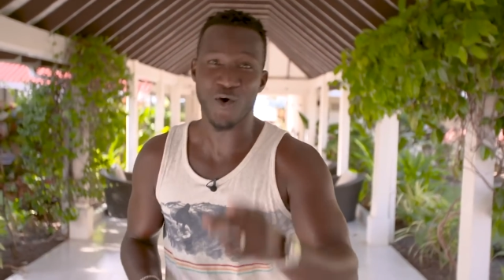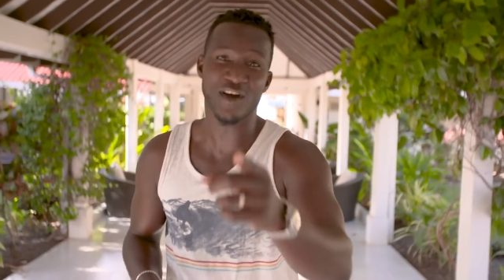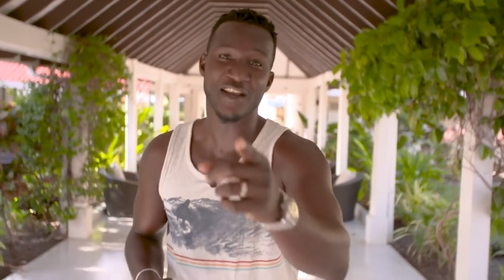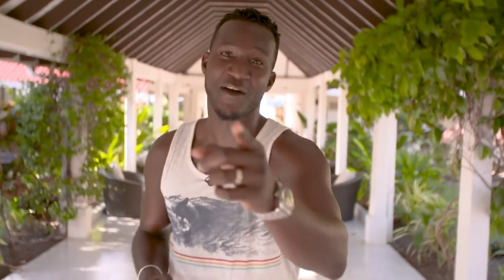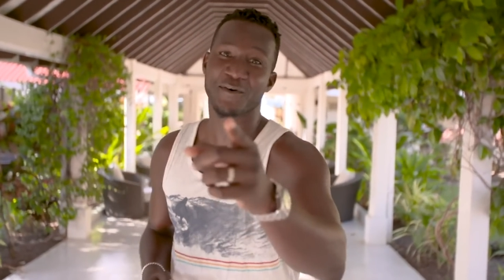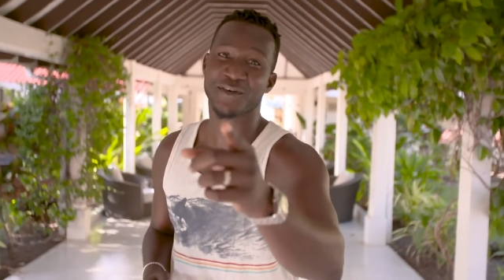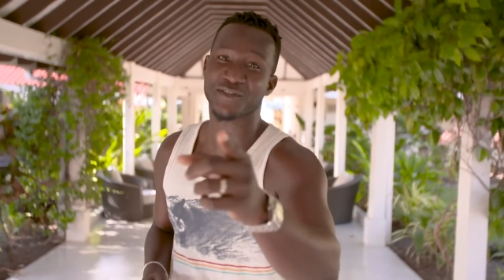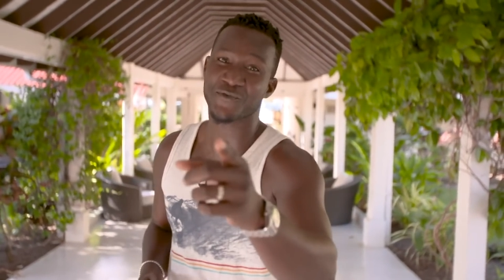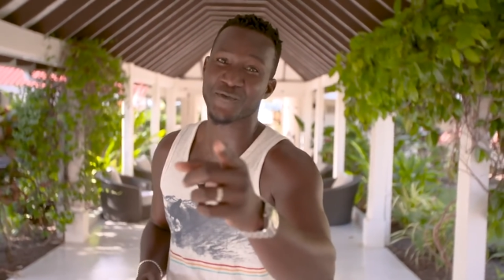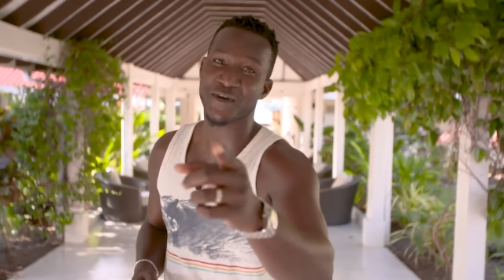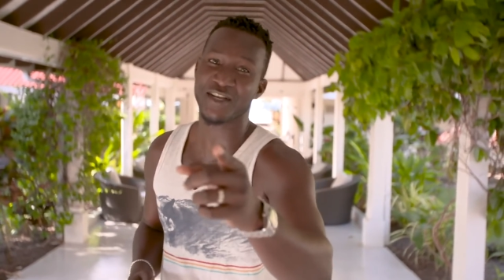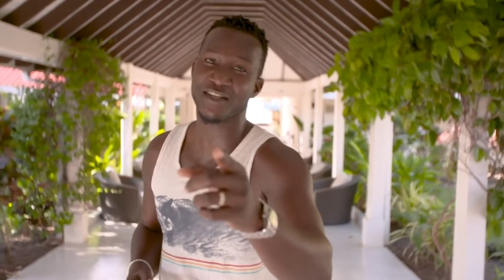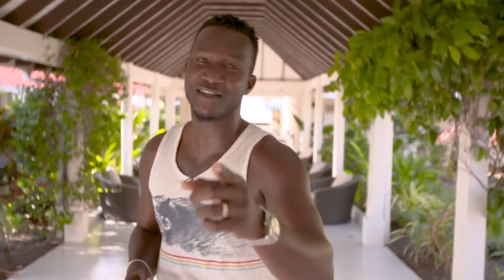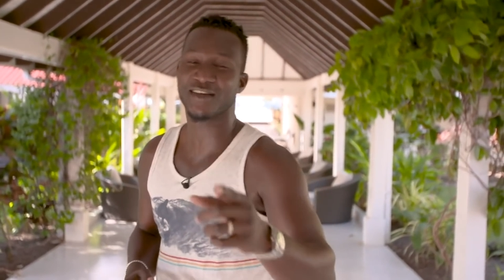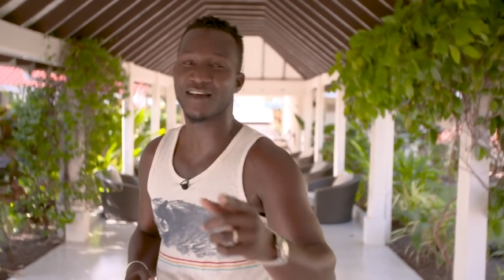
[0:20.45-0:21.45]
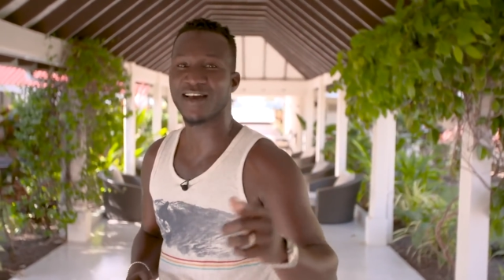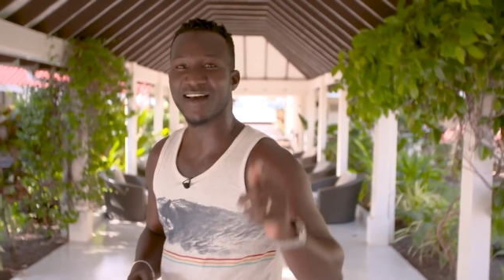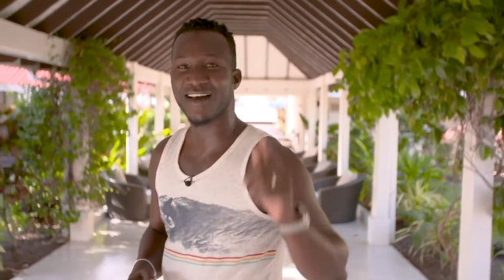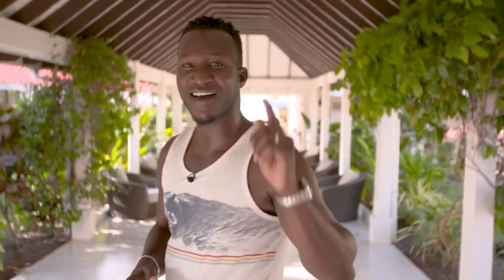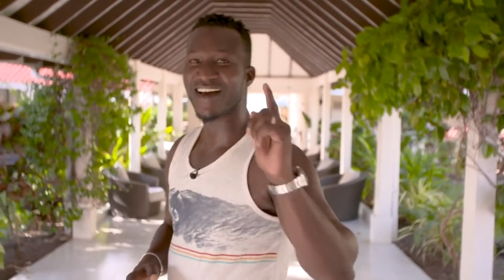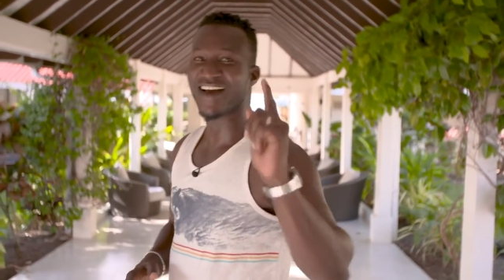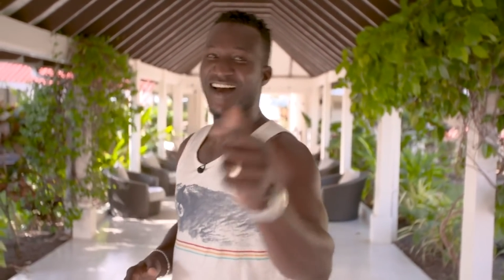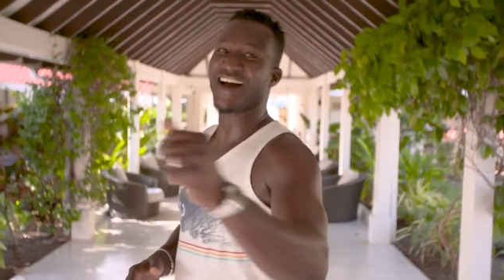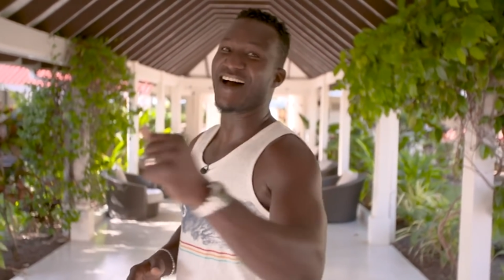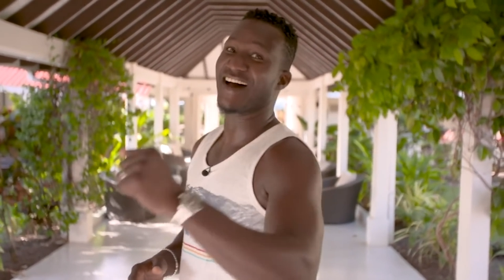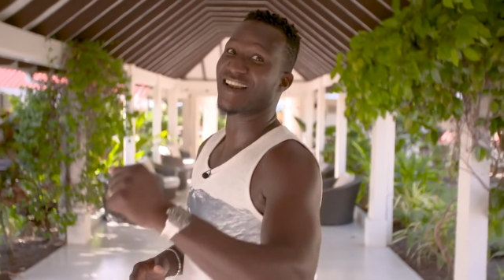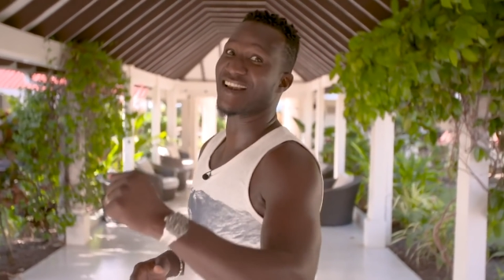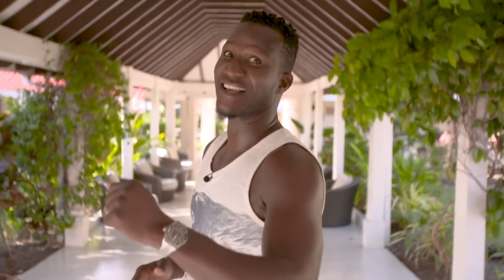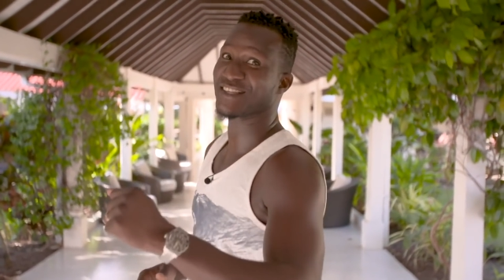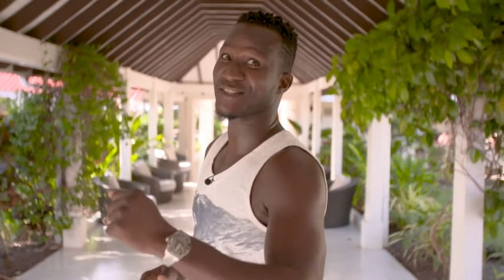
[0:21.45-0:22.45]
on our screen
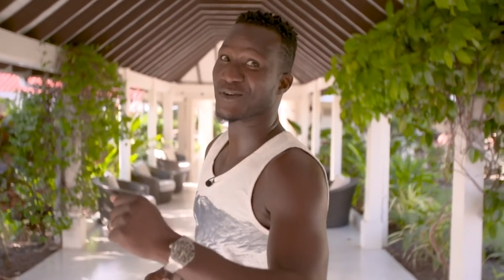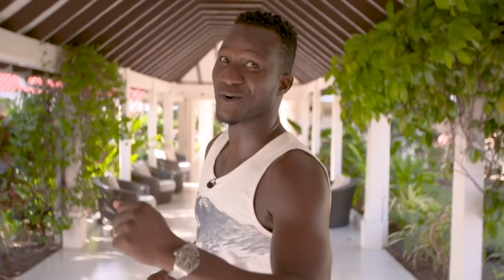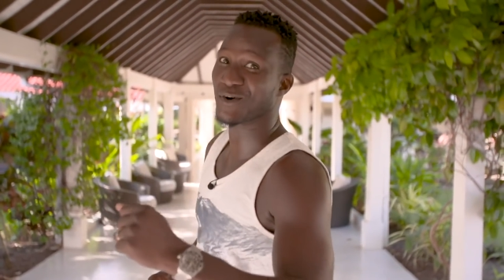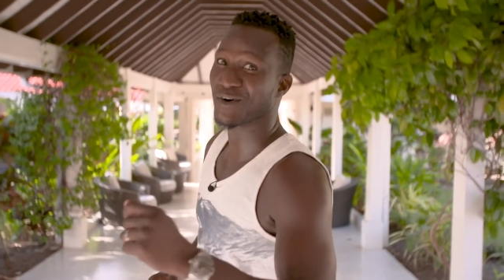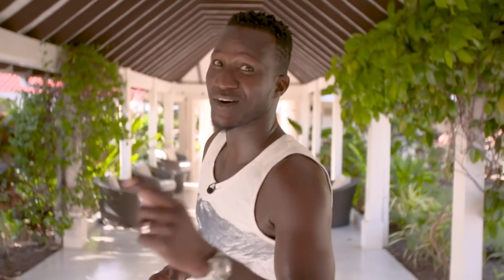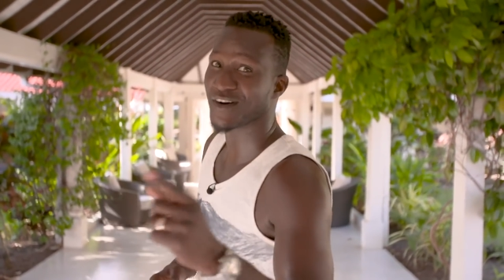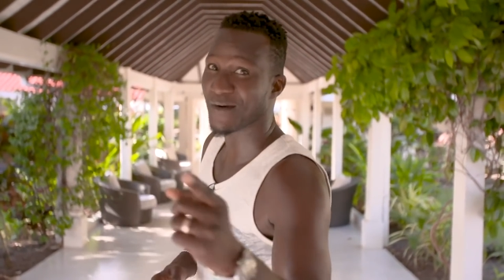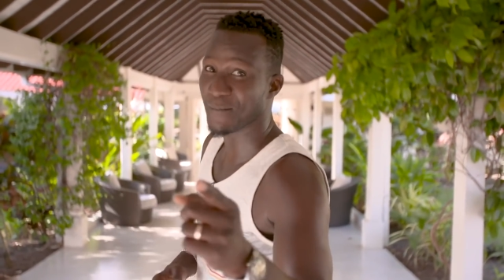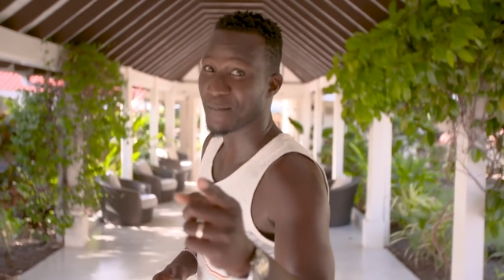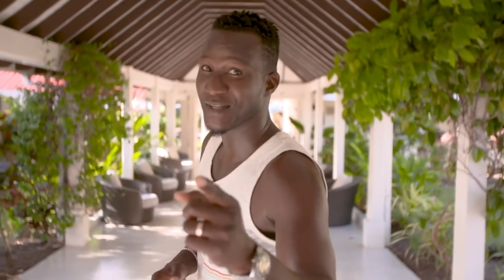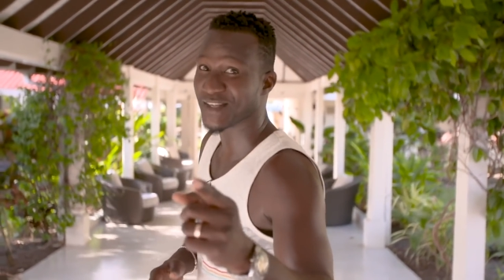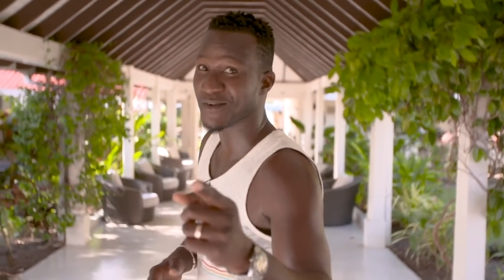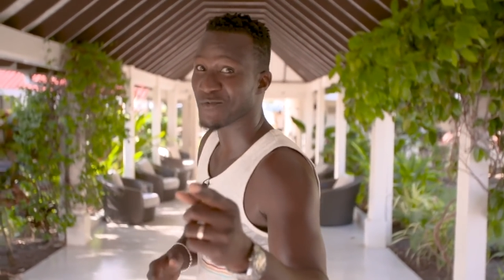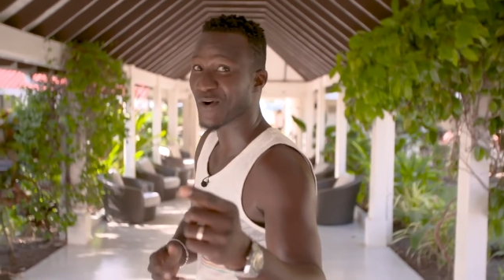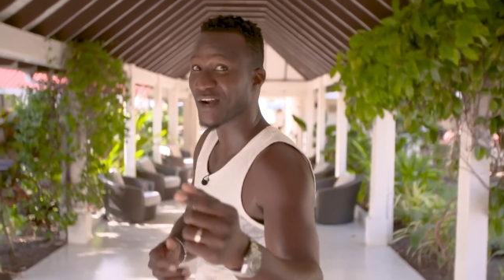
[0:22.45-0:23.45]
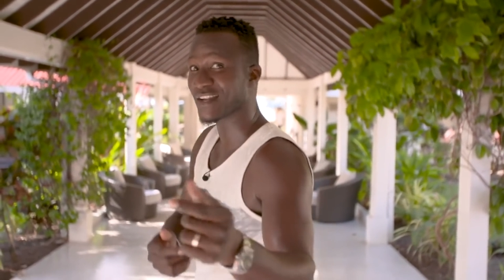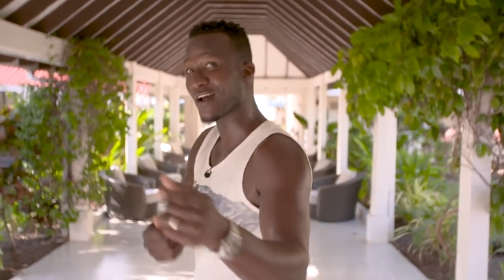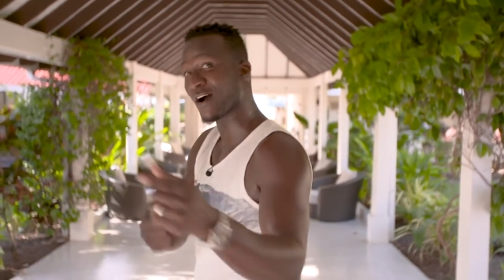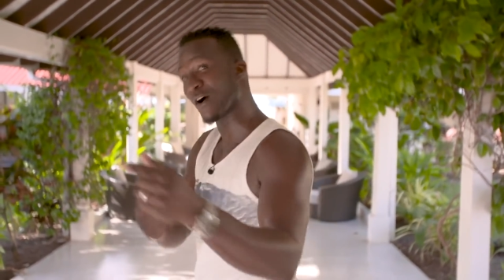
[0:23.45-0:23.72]
and let's go meet him right